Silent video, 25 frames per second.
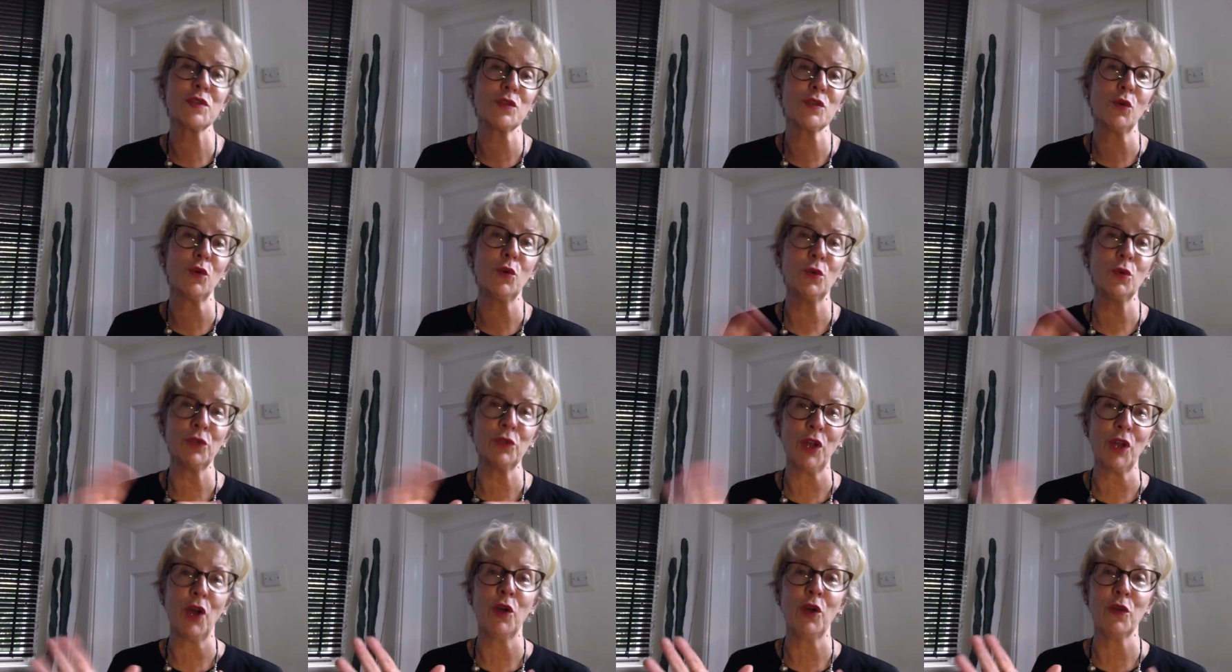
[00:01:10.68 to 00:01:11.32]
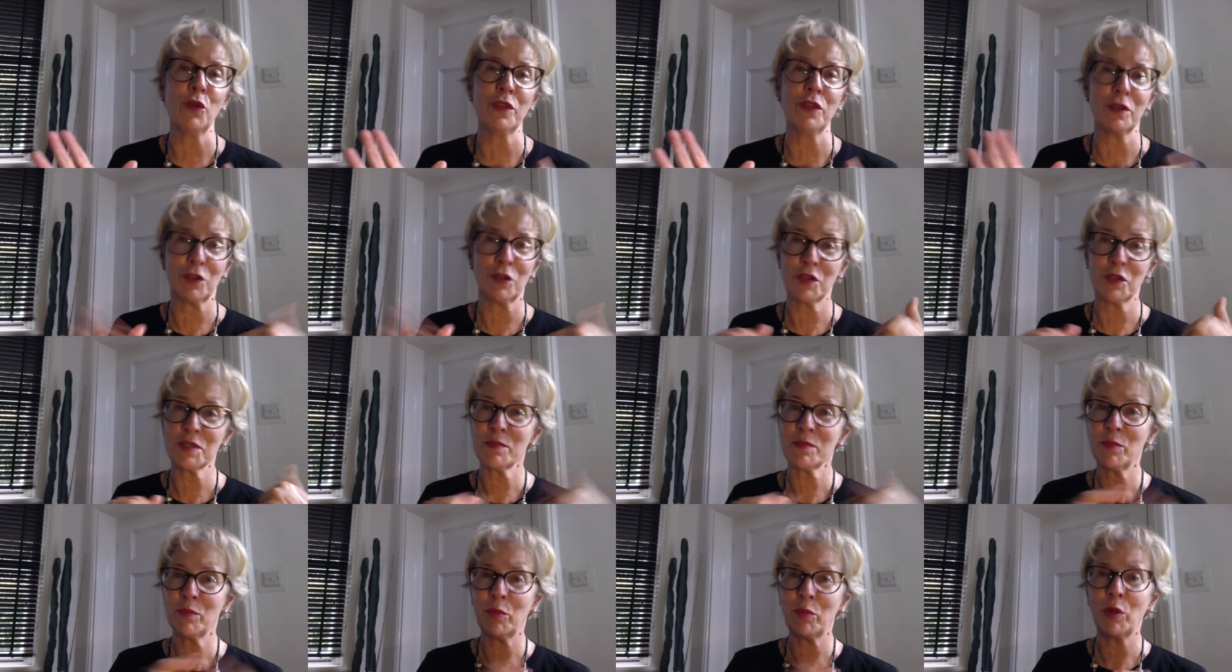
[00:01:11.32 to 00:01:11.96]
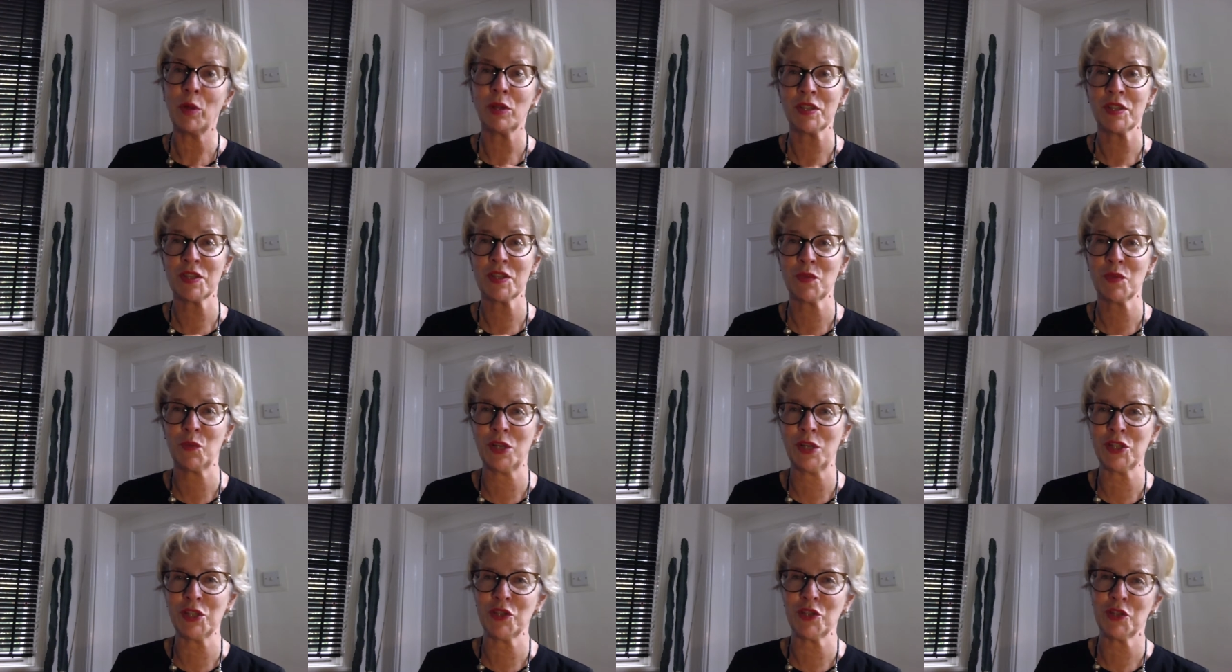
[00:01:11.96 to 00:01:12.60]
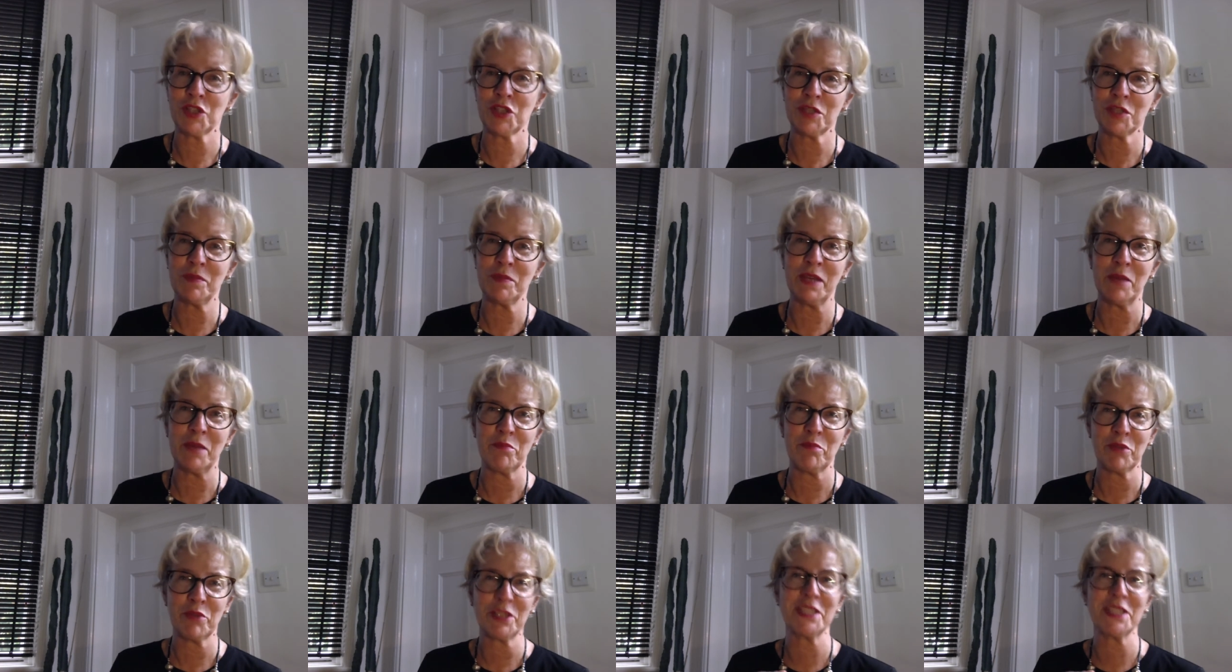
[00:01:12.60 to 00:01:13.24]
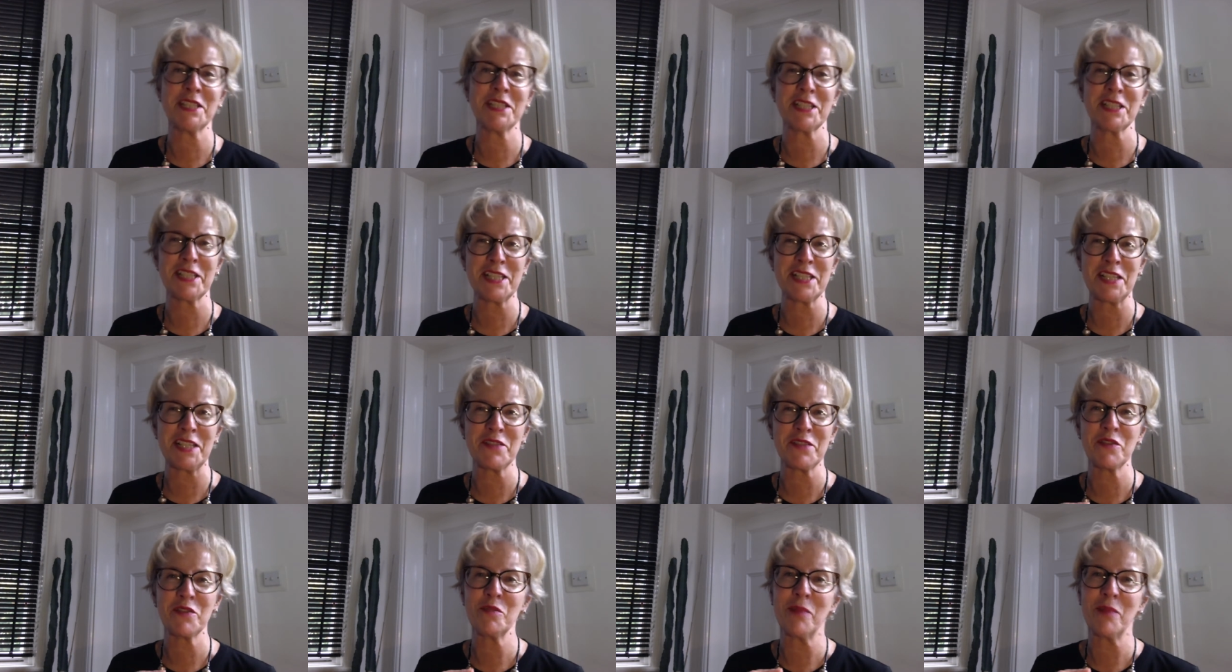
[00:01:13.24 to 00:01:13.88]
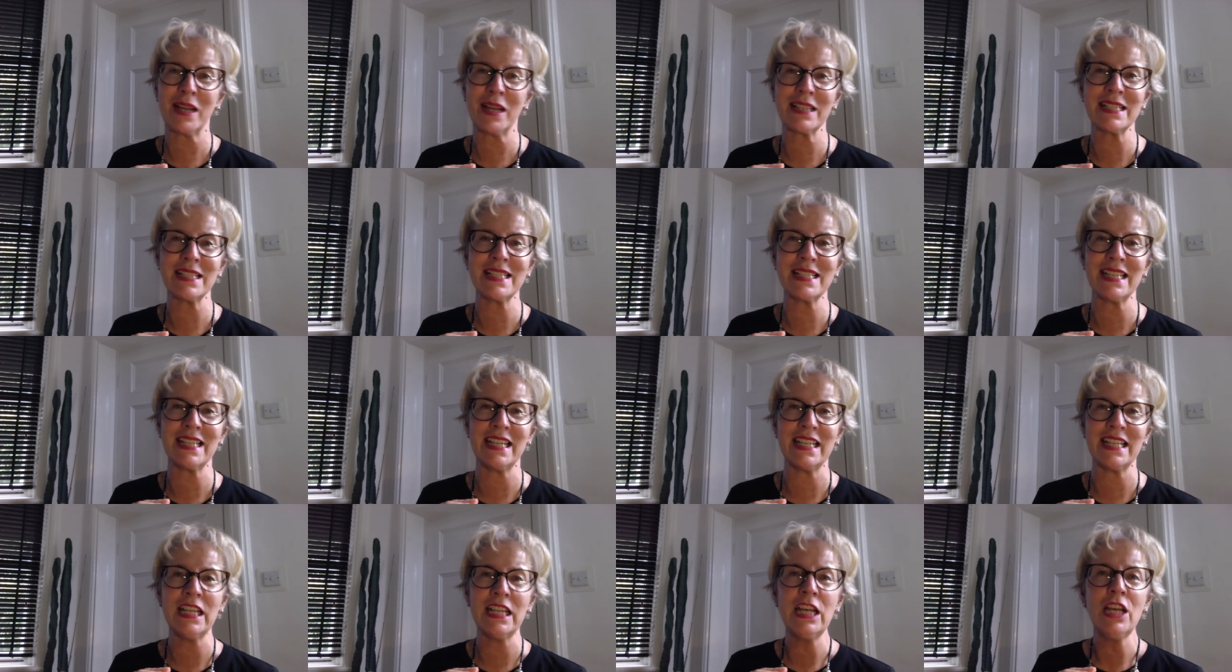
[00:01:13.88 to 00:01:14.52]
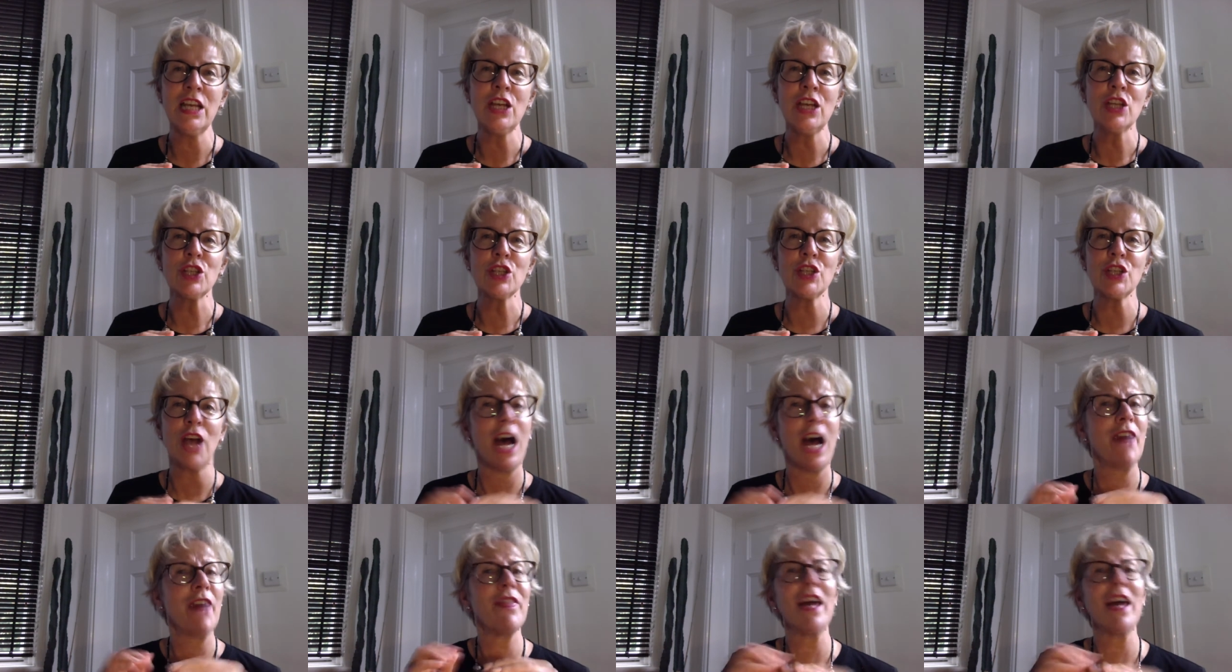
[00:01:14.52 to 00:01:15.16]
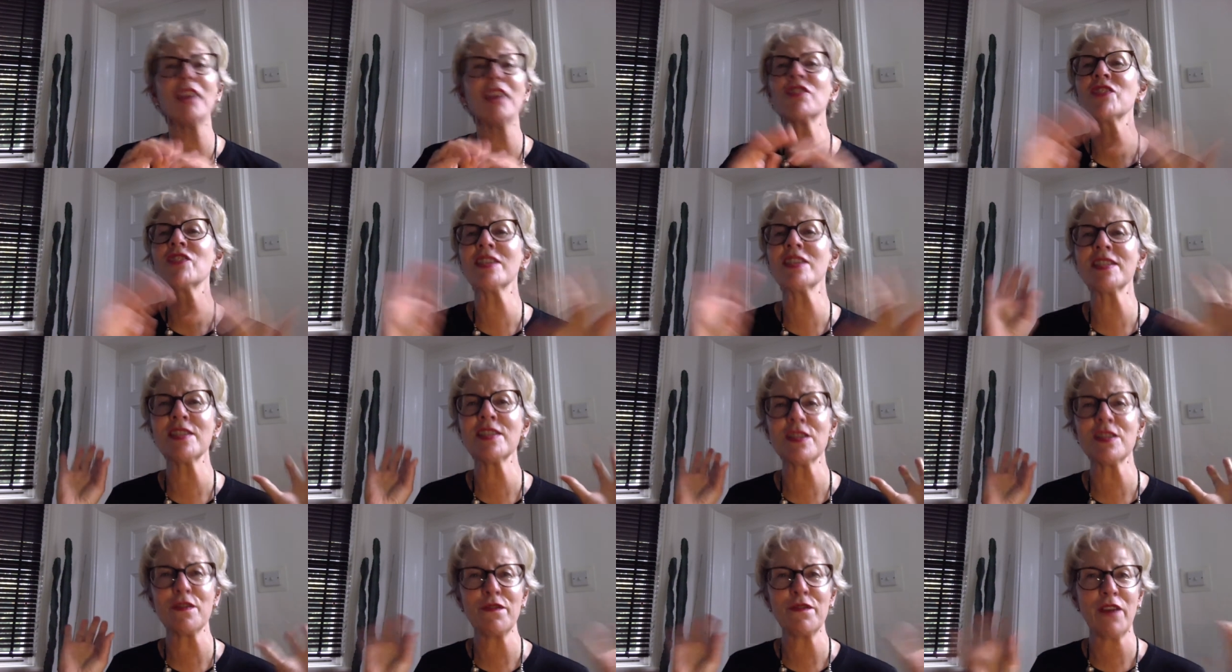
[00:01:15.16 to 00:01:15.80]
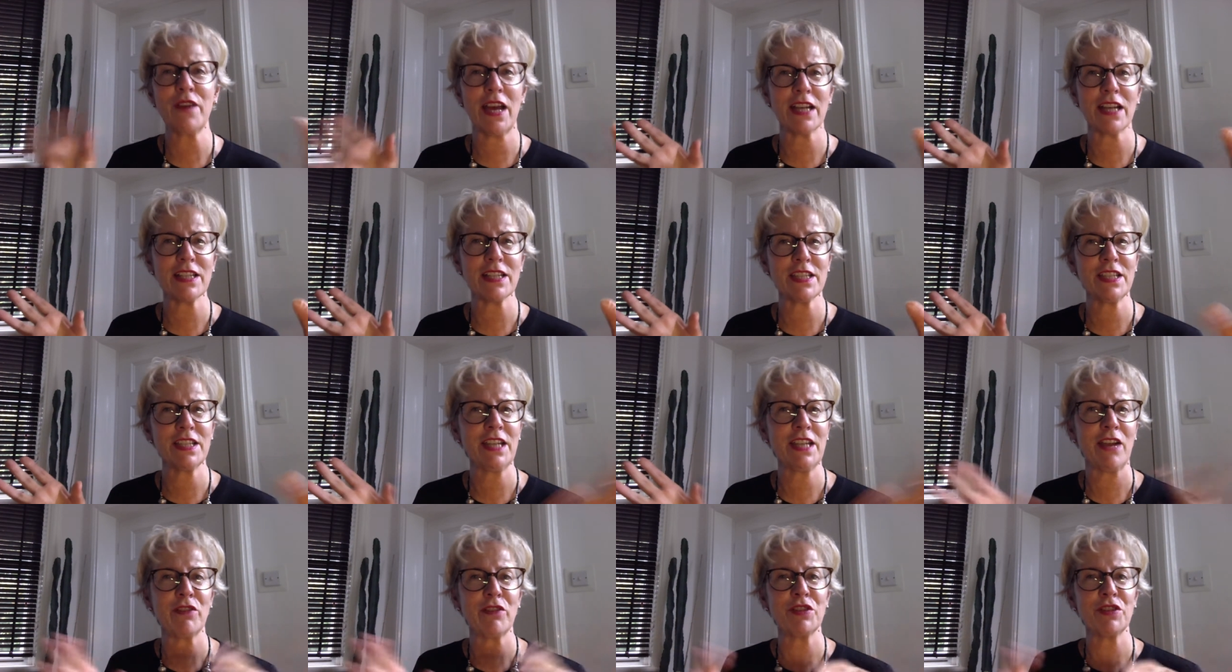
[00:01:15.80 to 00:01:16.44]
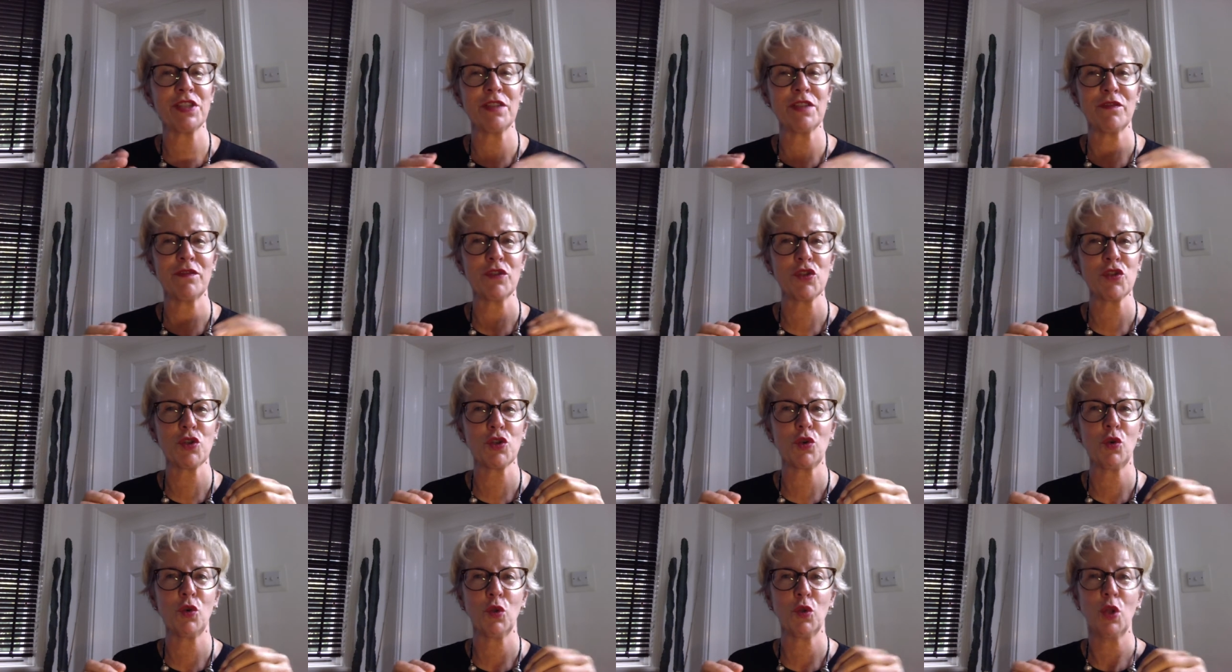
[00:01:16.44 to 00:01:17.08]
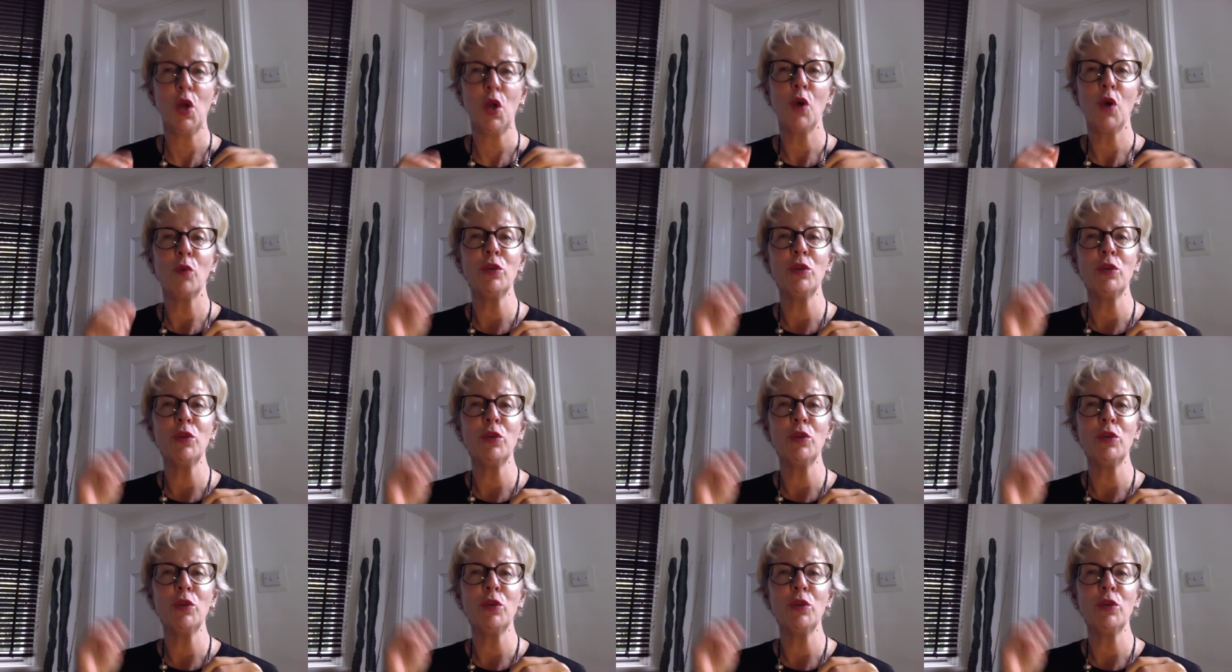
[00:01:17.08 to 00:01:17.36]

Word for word: all know that Cosmopolitan went on to be a pretty successful magazine, and that doesn't affect the narrative at all.